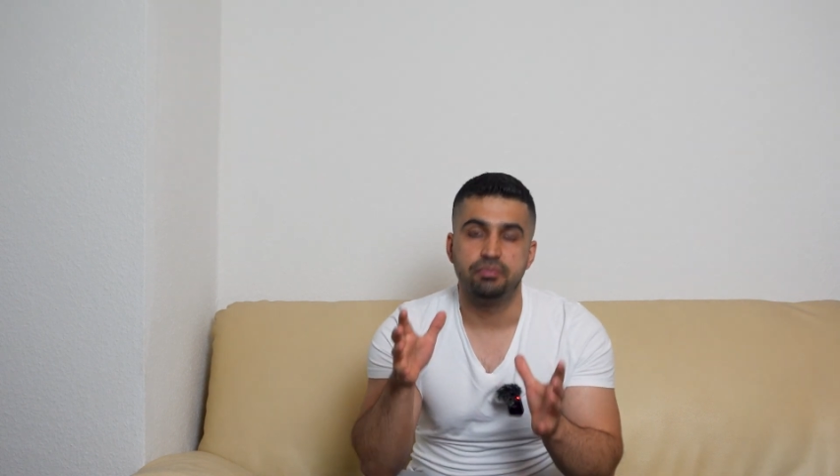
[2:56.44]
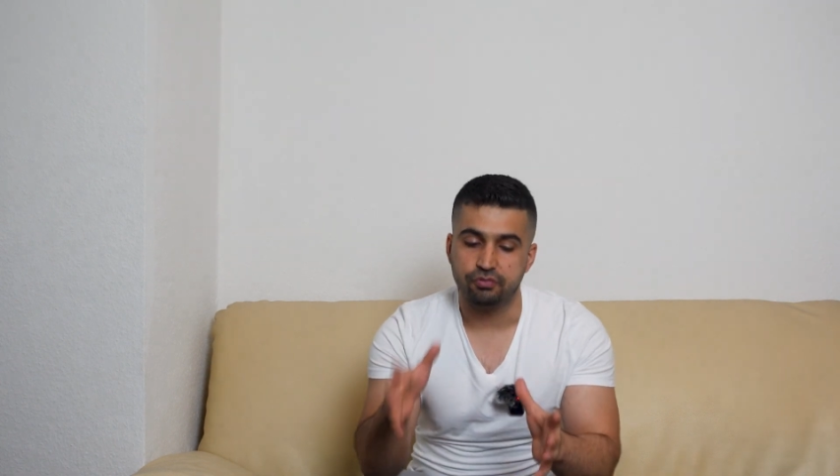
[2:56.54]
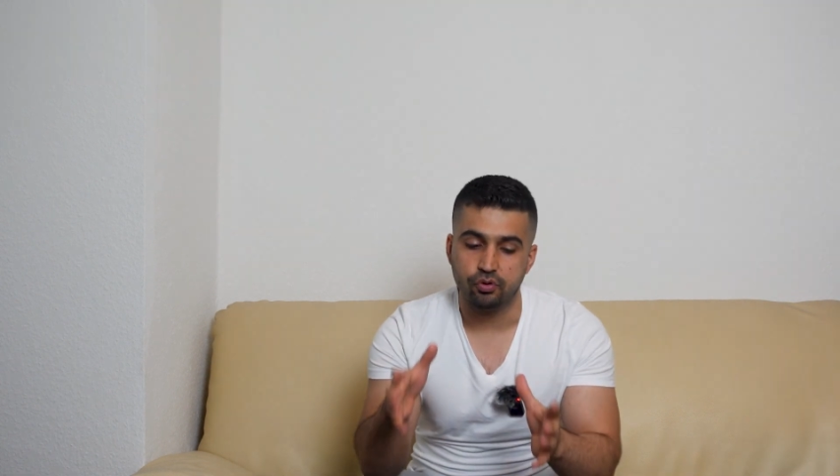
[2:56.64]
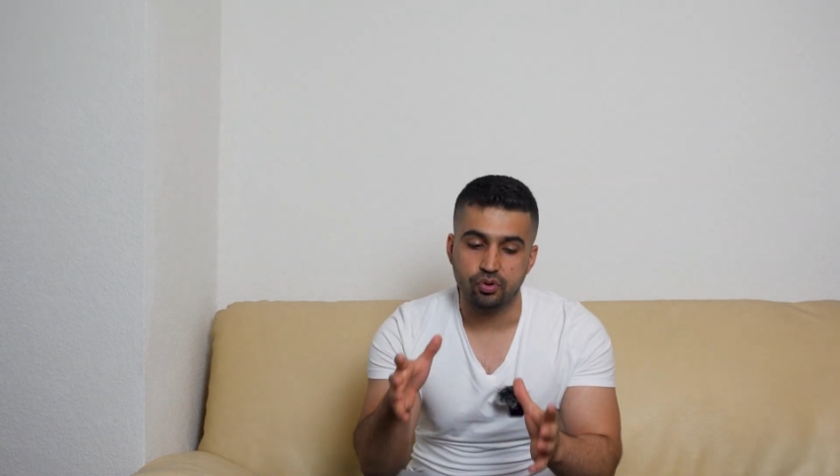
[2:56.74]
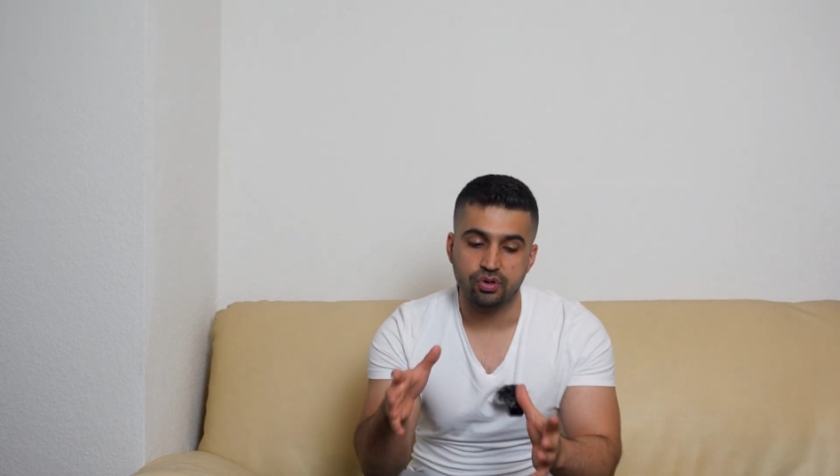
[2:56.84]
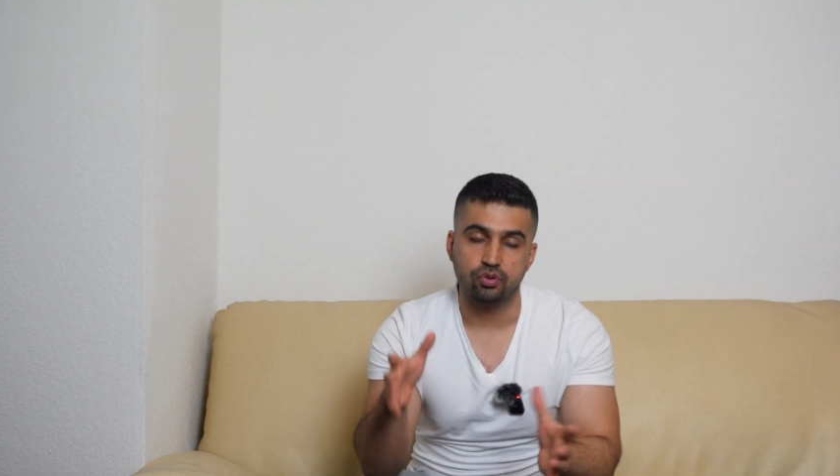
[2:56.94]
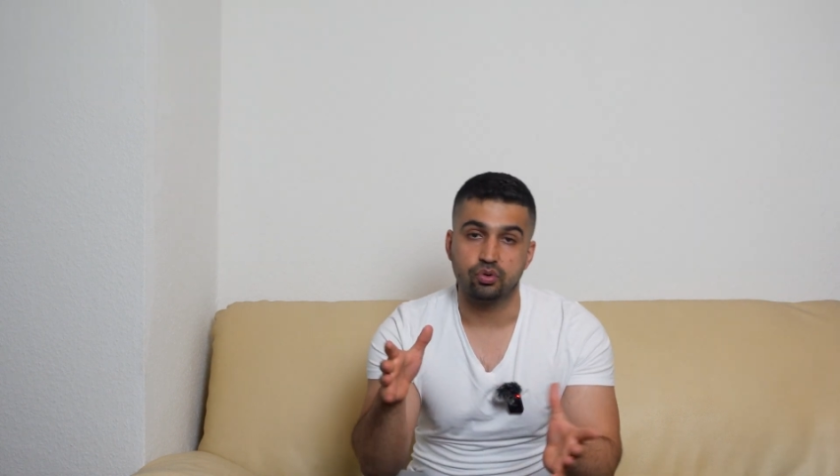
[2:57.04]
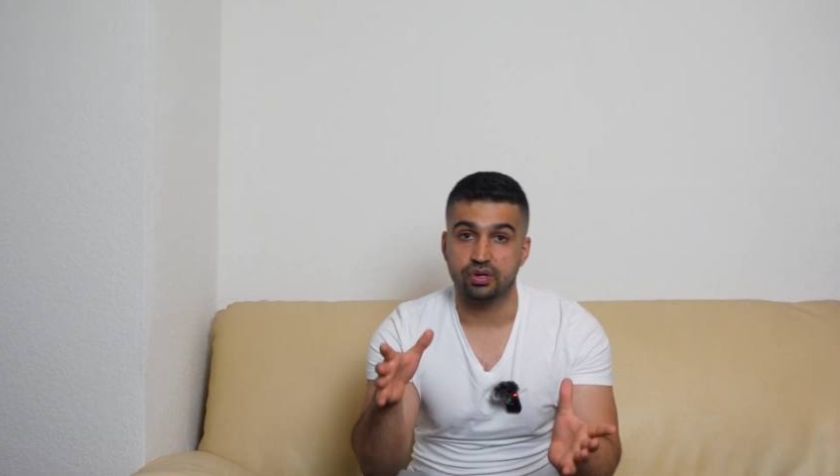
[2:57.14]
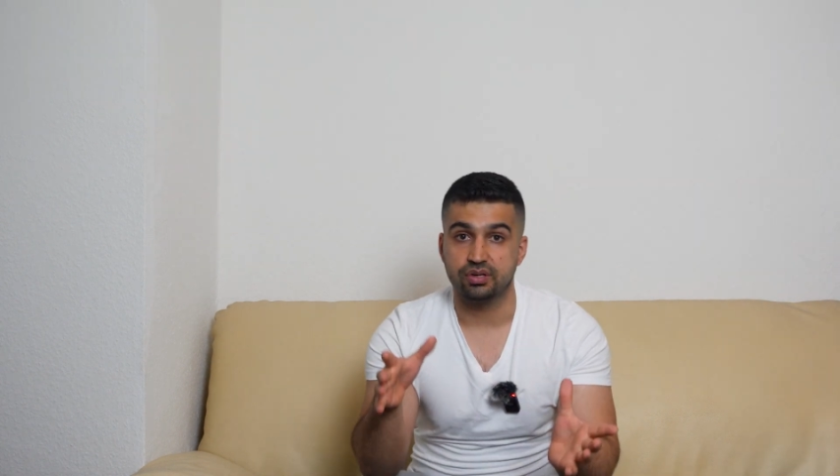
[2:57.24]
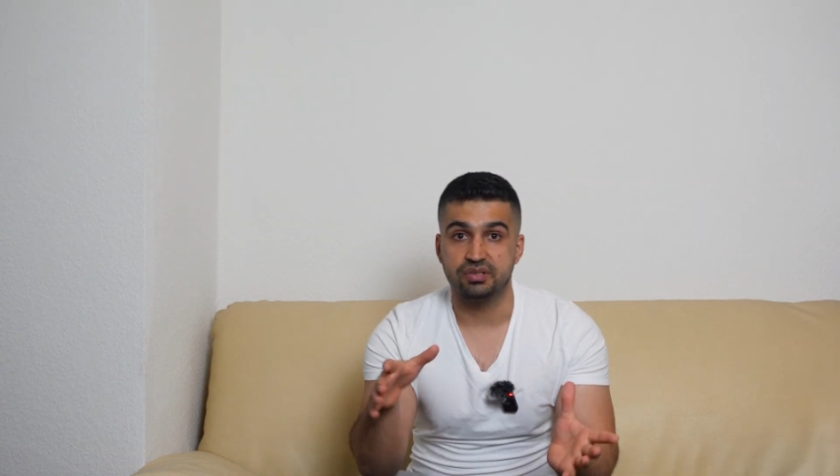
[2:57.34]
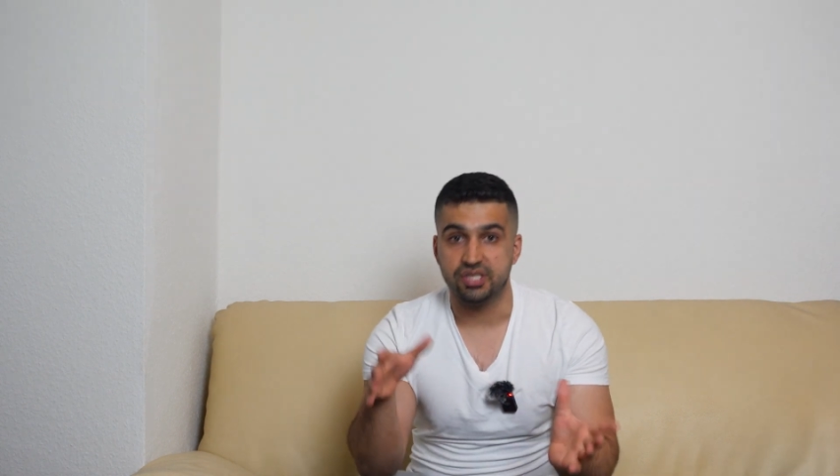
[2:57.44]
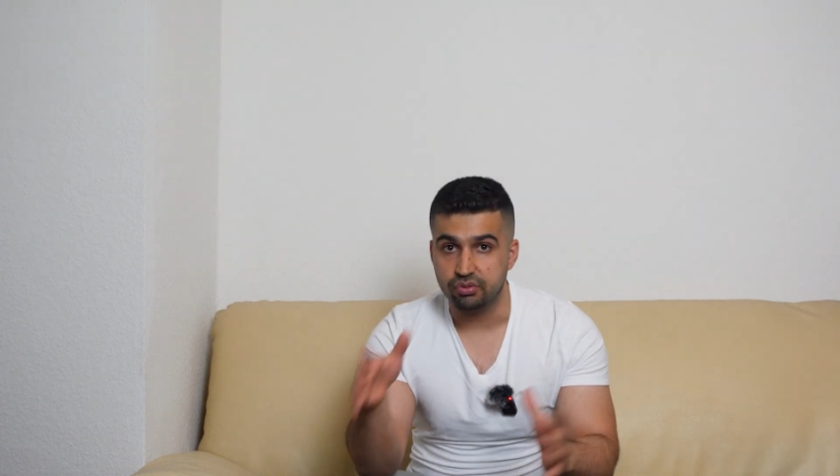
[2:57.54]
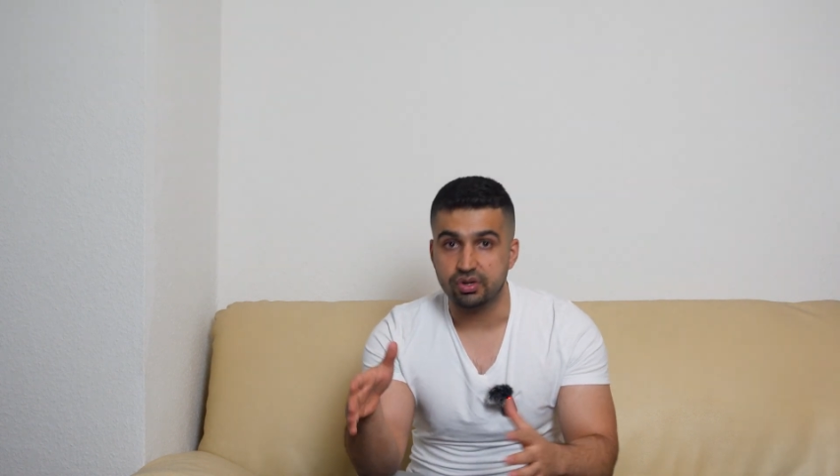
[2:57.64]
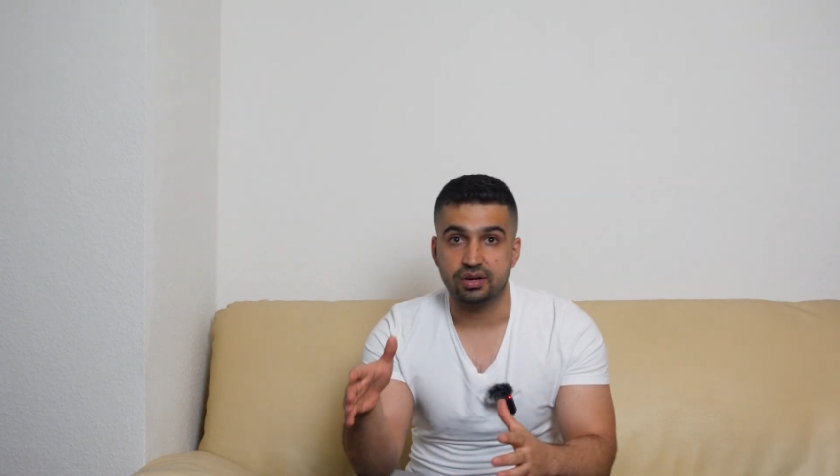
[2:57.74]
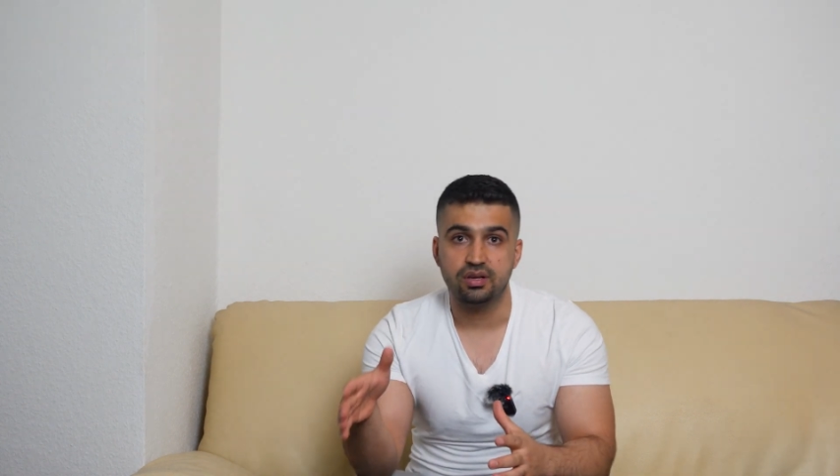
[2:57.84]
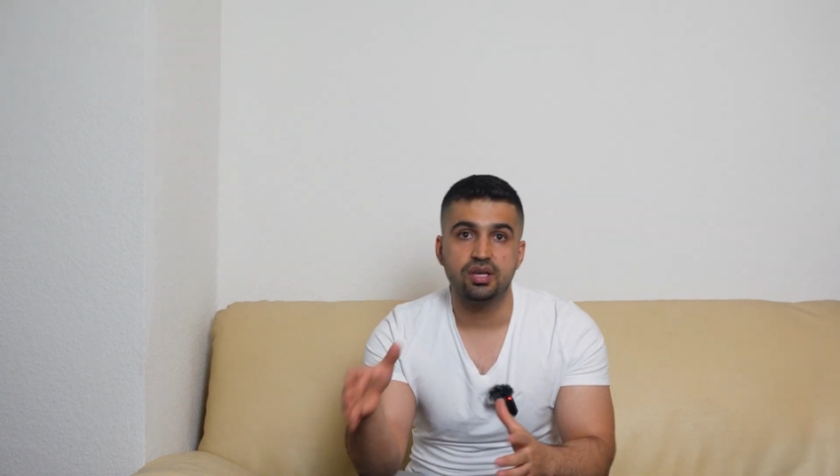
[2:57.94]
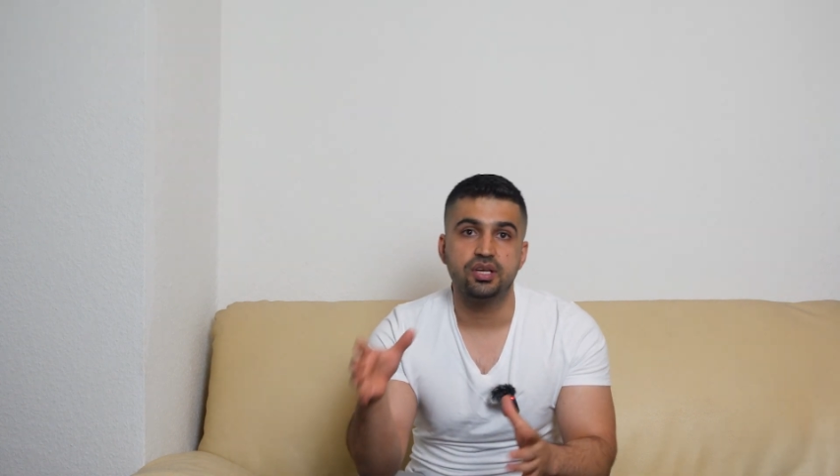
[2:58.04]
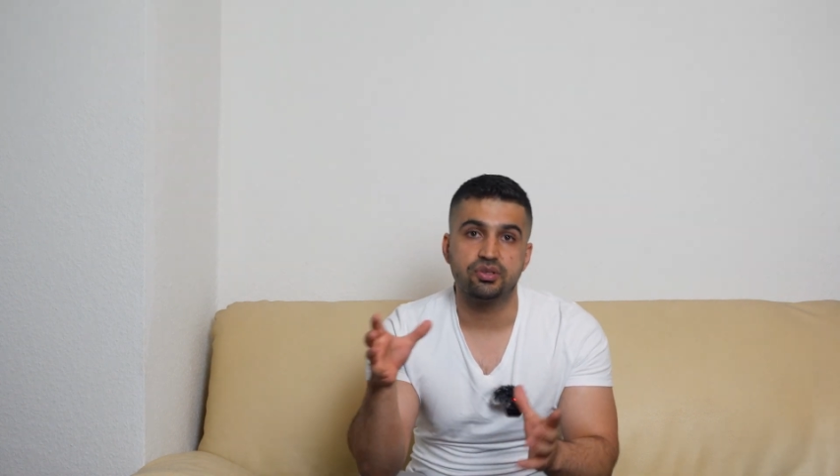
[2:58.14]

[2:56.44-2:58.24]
before or during